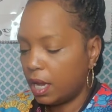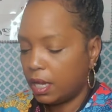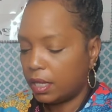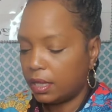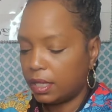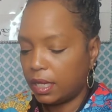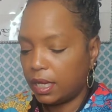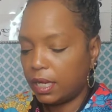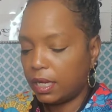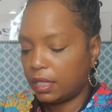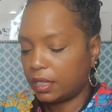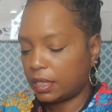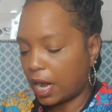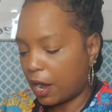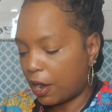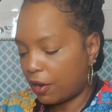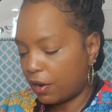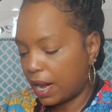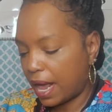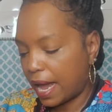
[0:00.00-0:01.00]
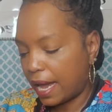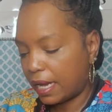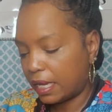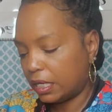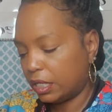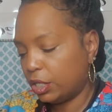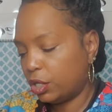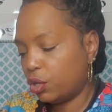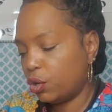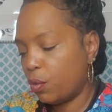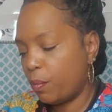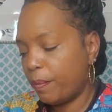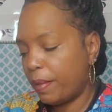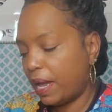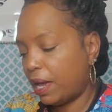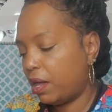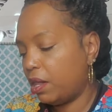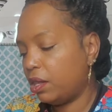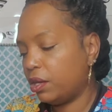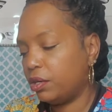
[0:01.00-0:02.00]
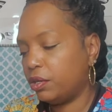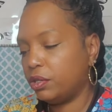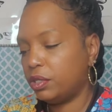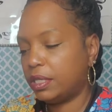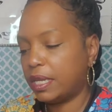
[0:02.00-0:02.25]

These are like little mailers